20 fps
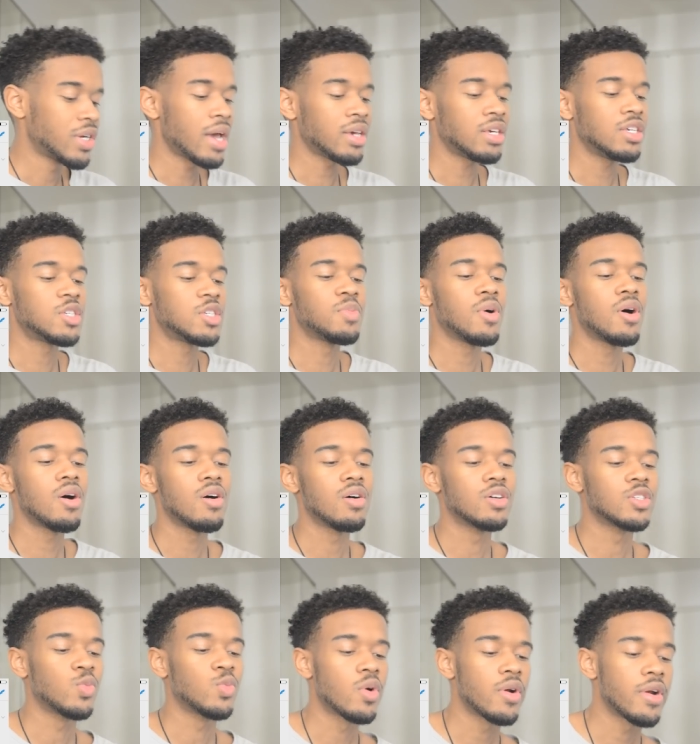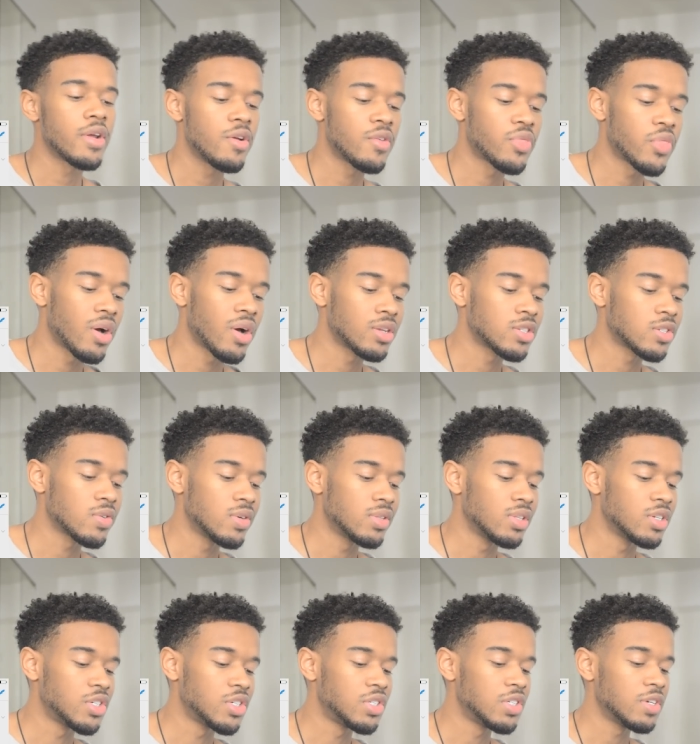Jackie Smalls, what are your thoughts on
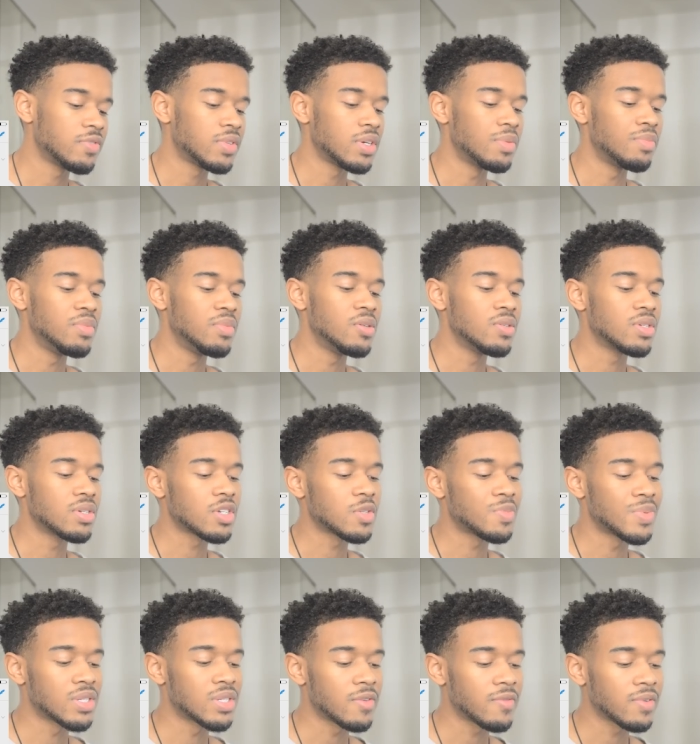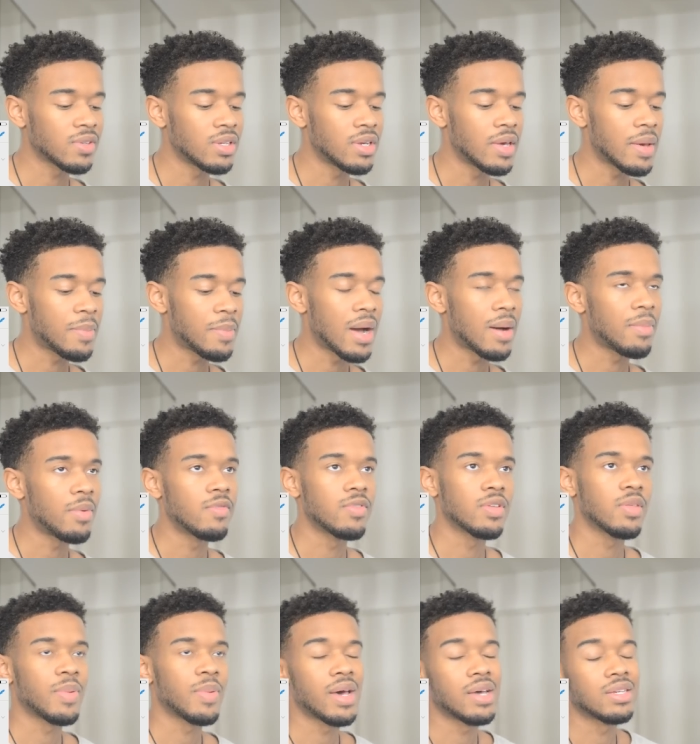the shift in music, specifically hip hop, over
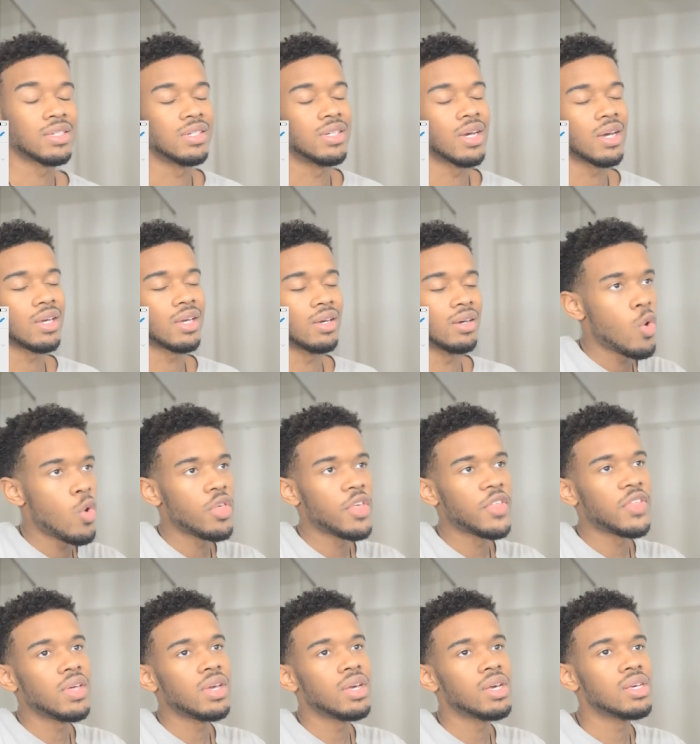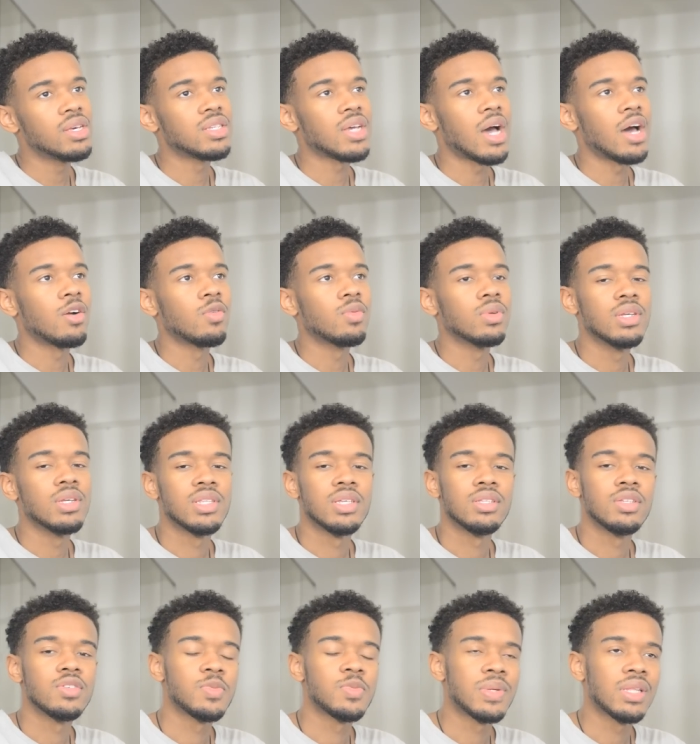the past decade? Well, the thing is, I don't really think
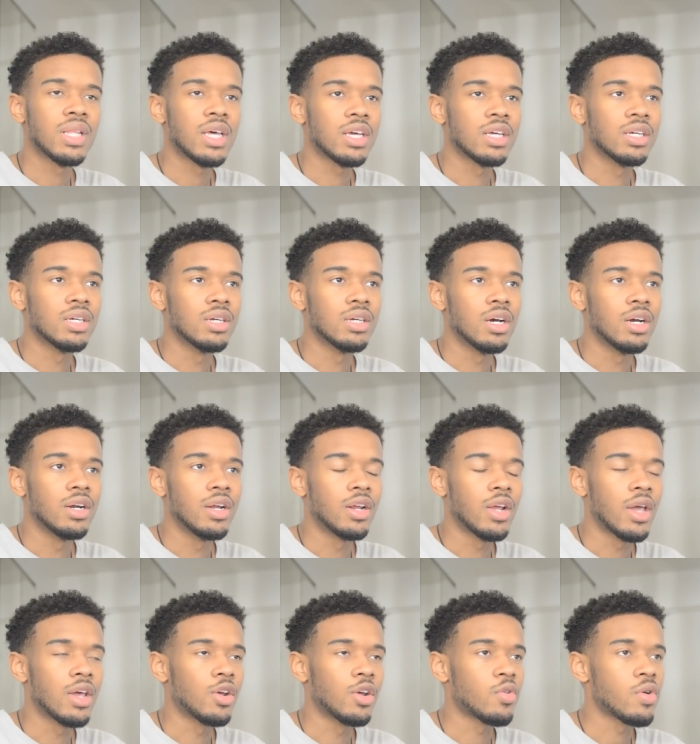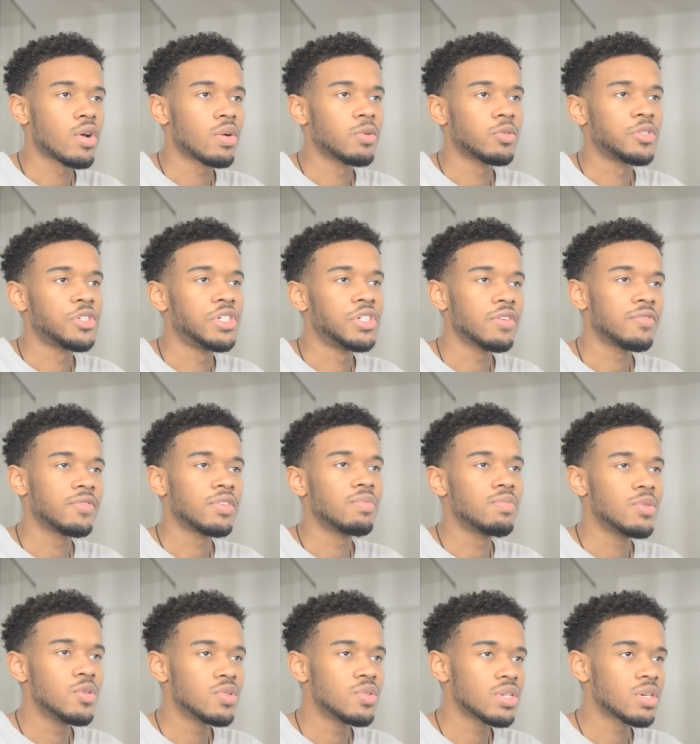there's been like a, an, an incredible shift in
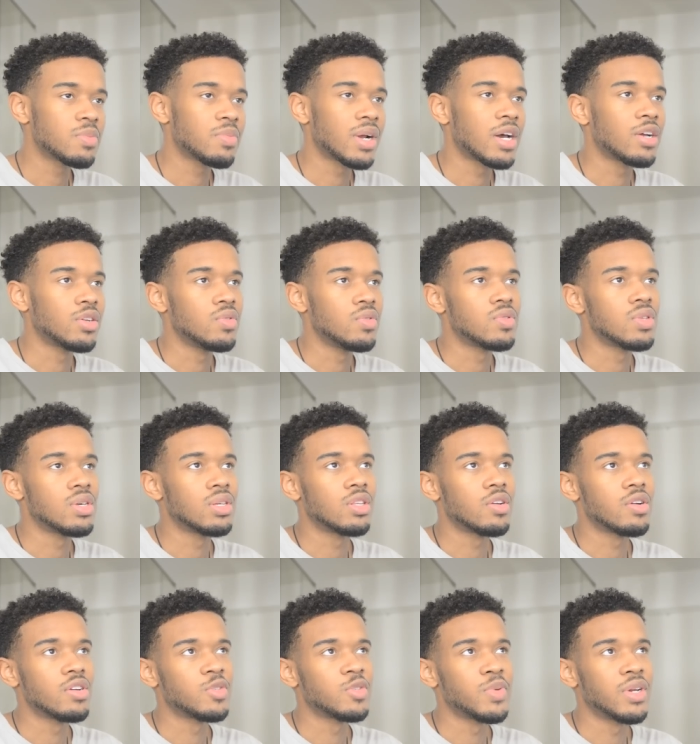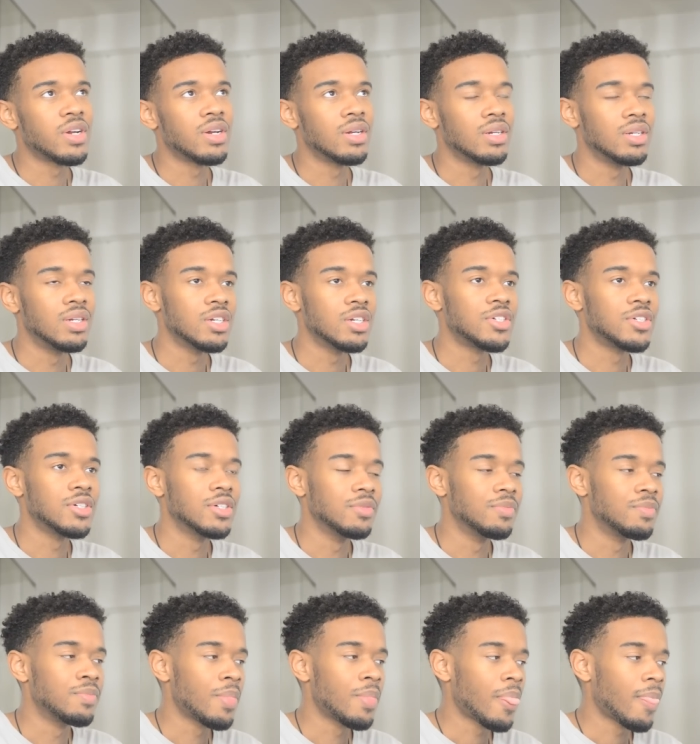music, but I do think there has been an
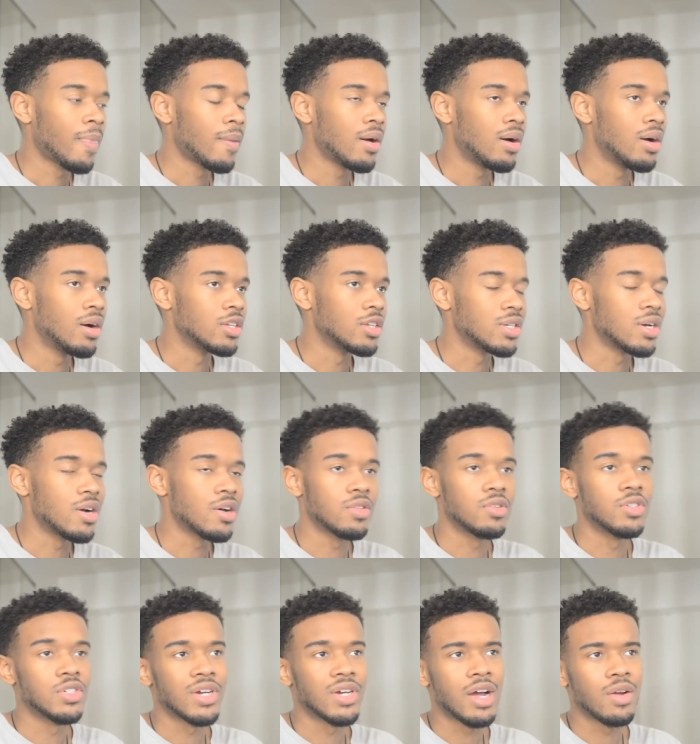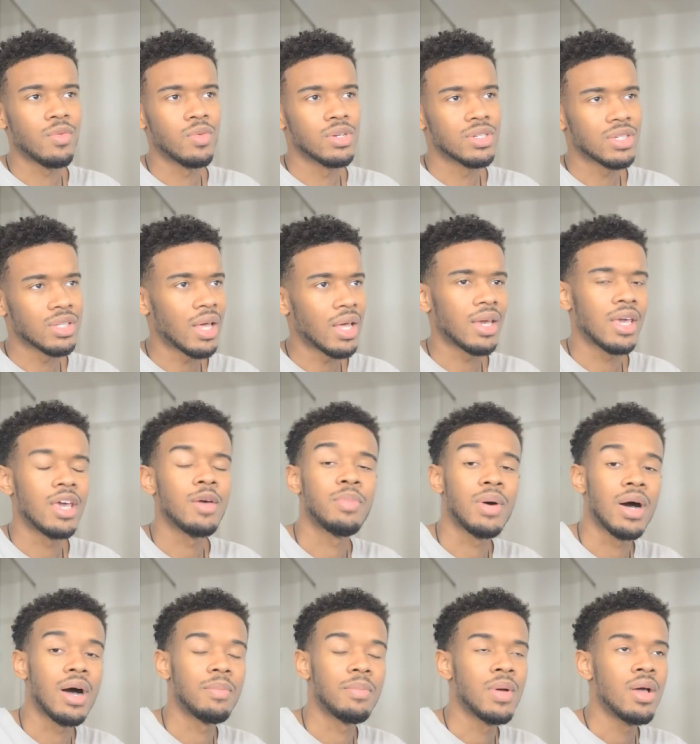addition. Uh, to other genres, like hip
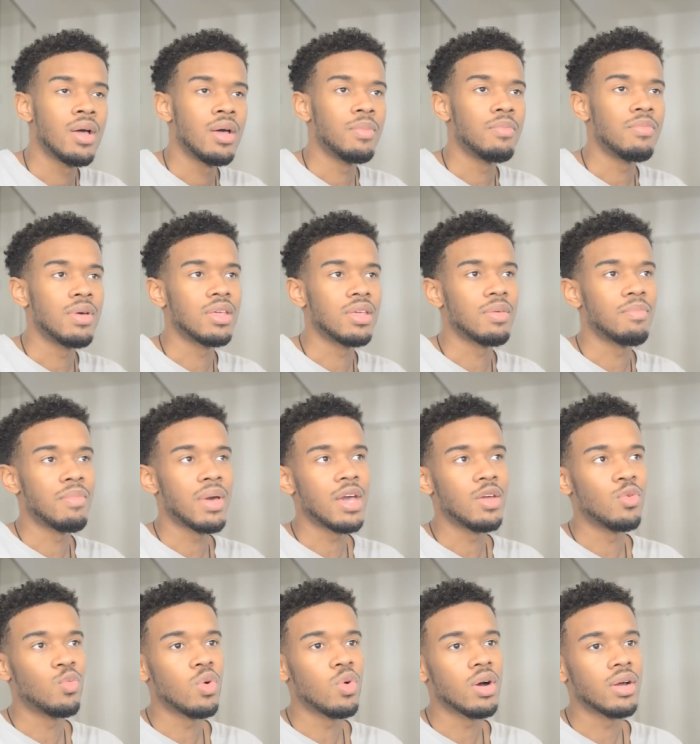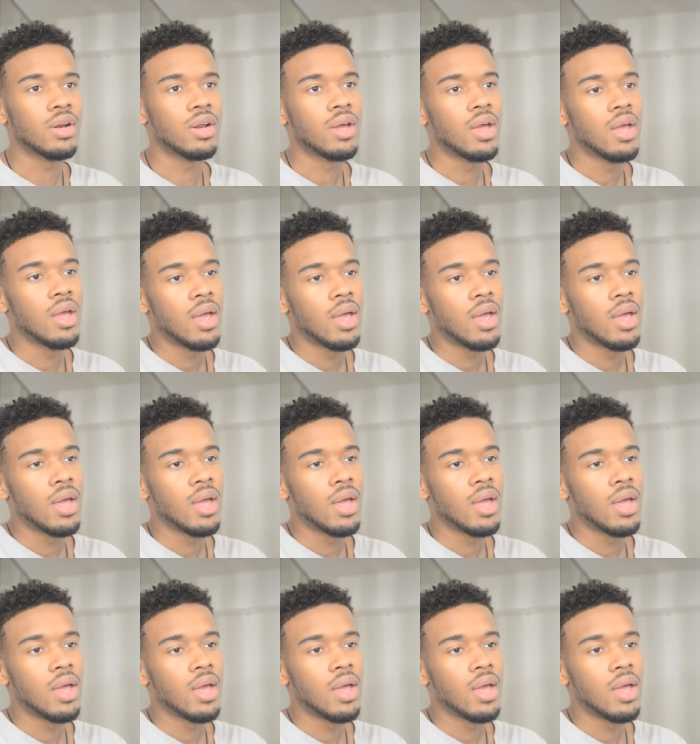hop being the main one